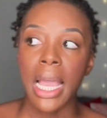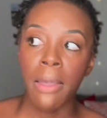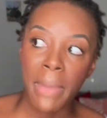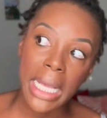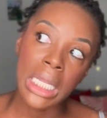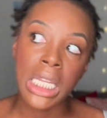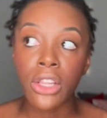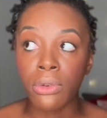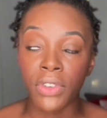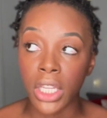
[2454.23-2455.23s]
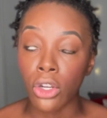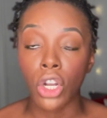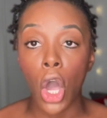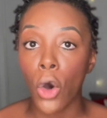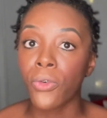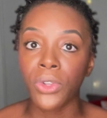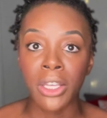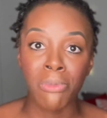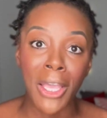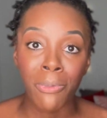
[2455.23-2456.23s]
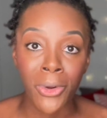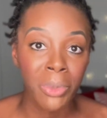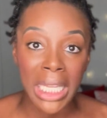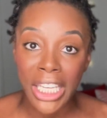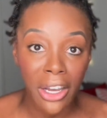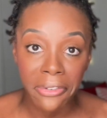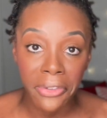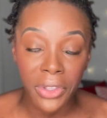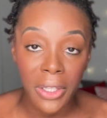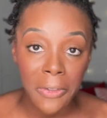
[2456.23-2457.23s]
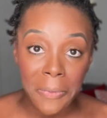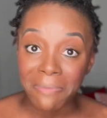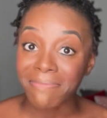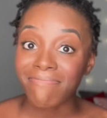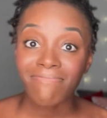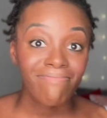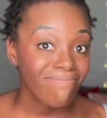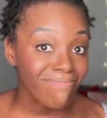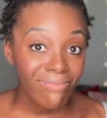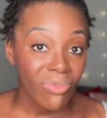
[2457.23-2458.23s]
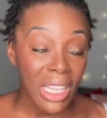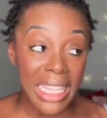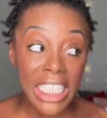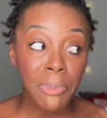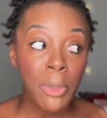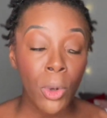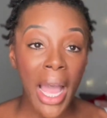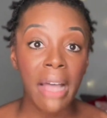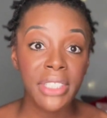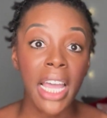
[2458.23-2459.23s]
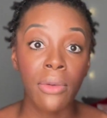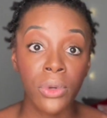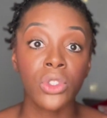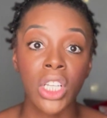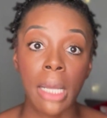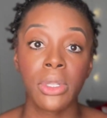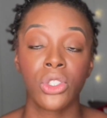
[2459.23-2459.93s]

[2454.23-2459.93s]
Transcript: and make another video to hopefully make more money off of it. These people have to have real jobs.